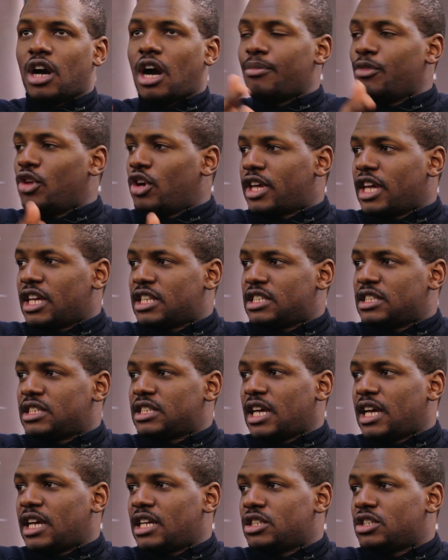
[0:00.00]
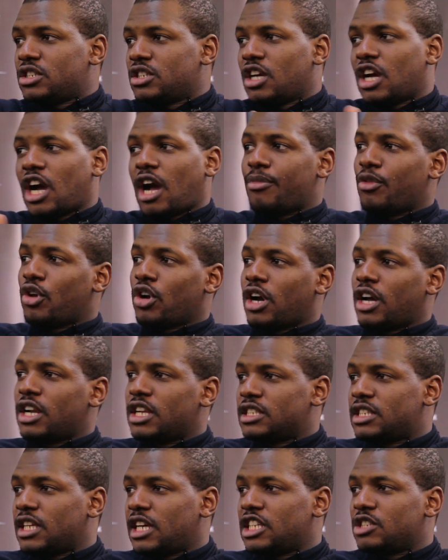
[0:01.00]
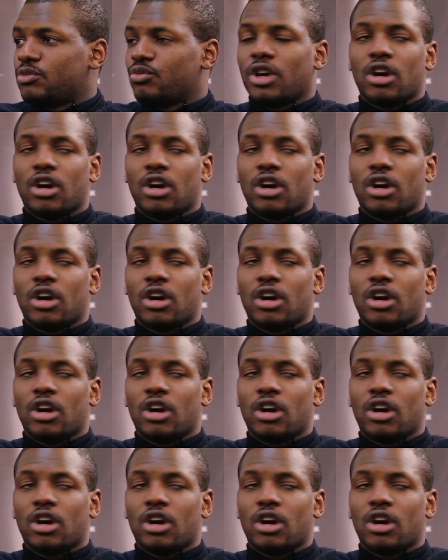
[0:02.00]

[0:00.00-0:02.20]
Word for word: I'm not Giggs' age. I'm not Gunner's age.